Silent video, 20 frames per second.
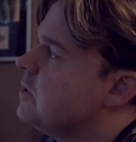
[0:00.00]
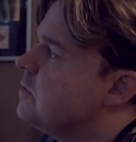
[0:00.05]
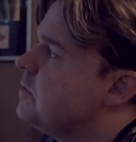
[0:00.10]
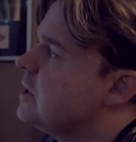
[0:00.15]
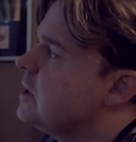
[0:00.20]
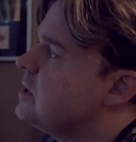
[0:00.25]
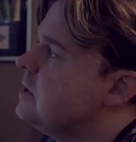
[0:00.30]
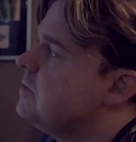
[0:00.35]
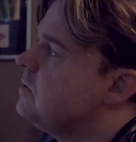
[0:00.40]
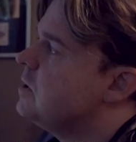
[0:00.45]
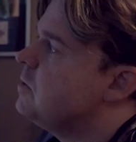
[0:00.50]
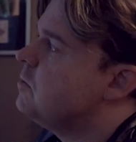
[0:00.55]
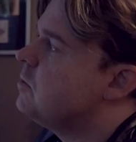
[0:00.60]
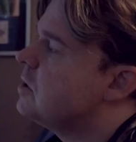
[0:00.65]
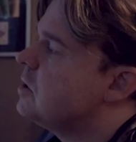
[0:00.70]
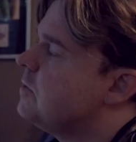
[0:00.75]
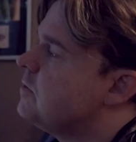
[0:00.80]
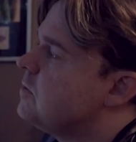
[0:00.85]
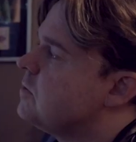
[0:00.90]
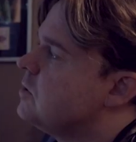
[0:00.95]
Effectively,
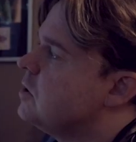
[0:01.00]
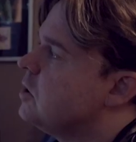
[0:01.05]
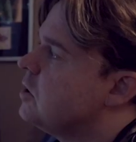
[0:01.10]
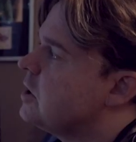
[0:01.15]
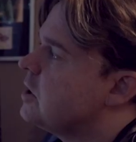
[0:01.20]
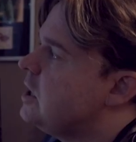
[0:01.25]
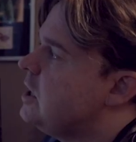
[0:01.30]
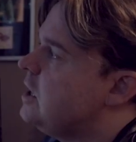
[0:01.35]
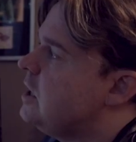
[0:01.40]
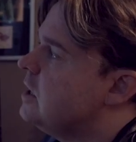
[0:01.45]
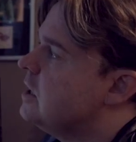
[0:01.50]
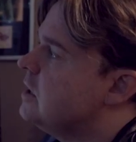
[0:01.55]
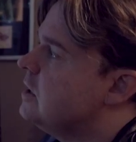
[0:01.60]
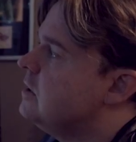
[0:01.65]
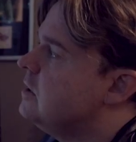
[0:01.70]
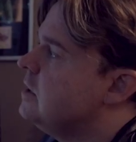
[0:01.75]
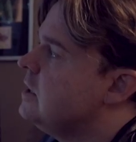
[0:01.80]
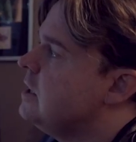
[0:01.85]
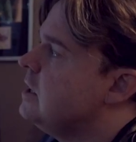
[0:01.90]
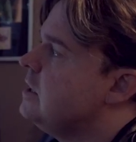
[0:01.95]
what I've got
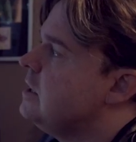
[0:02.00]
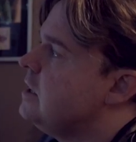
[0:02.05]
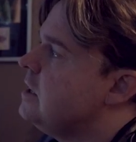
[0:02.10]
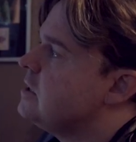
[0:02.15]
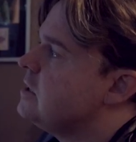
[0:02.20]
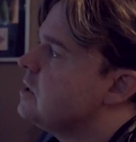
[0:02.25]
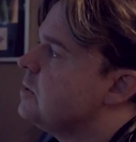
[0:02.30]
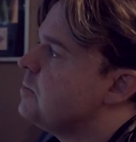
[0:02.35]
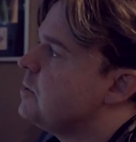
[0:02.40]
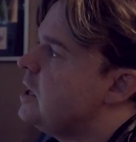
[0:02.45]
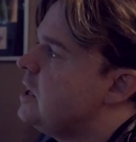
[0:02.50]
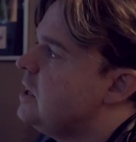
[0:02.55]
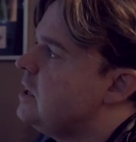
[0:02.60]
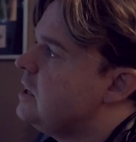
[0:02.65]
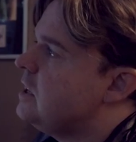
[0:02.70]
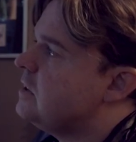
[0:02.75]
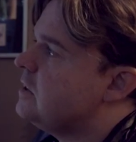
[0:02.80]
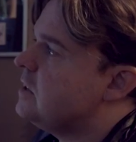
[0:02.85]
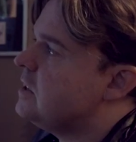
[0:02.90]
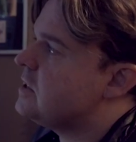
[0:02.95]
here is I'm
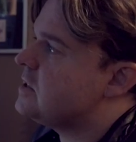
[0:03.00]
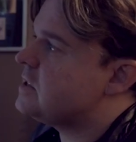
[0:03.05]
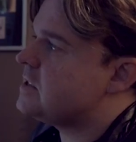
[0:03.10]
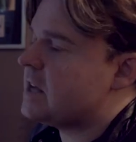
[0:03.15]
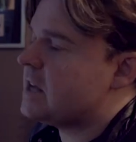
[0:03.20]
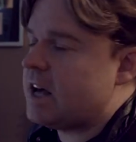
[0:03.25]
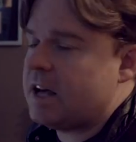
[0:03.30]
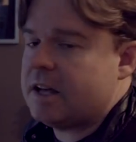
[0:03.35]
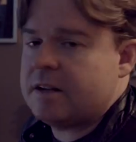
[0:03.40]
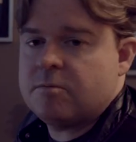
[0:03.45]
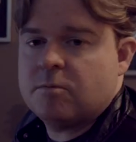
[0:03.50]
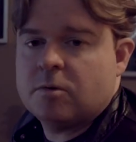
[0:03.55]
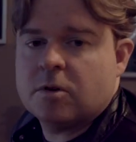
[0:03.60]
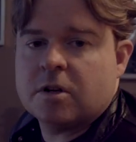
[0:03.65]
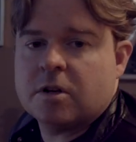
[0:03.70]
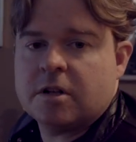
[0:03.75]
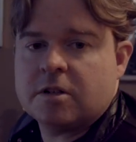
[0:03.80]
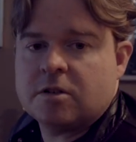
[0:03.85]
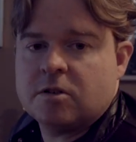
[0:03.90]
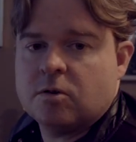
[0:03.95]
hitting this at
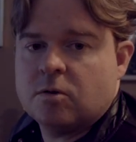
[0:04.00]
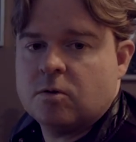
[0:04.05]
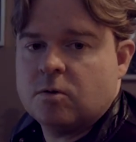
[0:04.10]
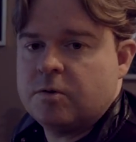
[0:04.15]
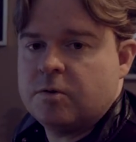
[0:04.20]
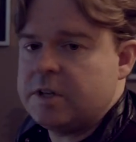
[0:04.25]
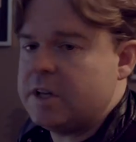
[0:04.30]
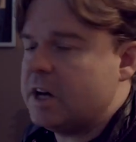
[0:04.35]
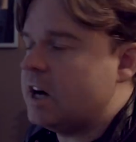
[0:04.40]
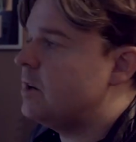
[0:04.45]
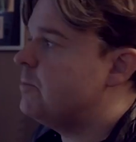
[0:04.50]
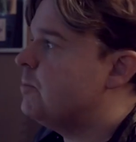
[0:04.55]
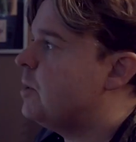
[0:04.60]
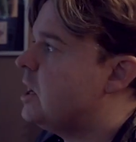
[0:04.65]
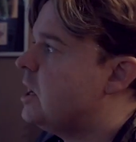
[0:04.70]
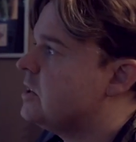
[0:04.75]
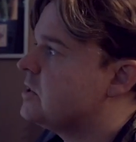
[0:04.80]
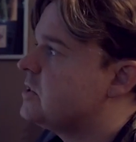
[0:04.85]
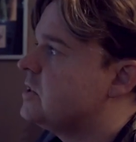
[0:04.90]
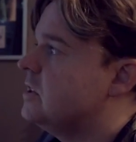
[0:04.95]
what I'd call the
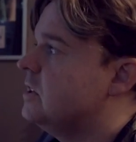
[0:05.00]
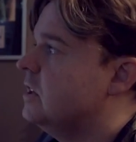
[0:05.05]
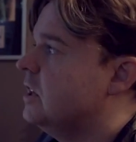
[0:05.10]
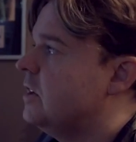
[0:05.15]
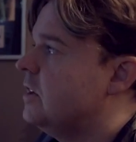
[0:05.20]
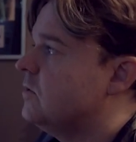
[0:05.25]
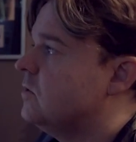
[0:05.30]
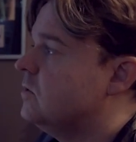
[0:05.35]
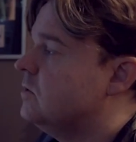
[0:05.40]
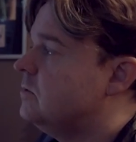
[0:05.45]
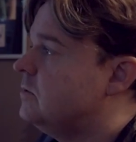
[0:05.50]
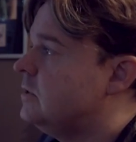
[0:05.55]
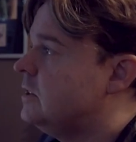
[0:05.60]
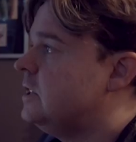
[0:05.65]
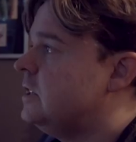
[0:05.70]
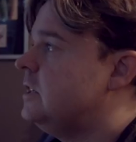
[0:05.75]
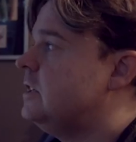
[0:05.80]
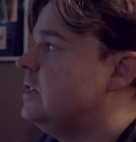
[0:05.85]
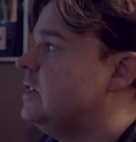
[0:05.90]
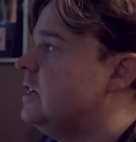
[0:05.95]
unmastered level
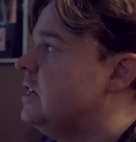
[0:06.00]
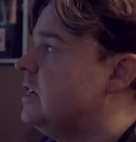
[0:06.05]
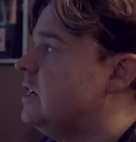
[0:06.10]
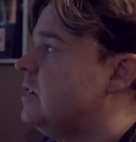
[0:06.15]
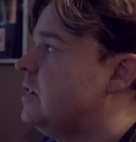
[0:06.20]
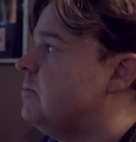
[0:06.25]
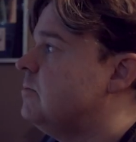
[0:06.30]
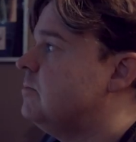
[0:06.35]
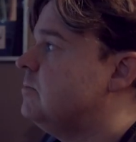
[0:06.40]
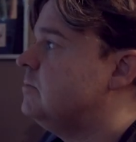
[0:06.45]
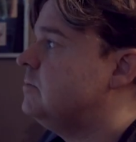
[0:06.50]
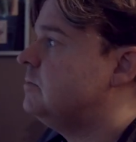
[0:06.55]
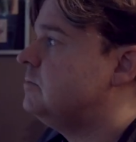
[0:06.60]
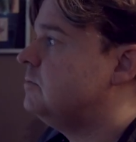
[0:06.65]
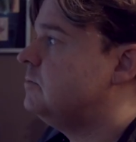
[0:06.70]
um,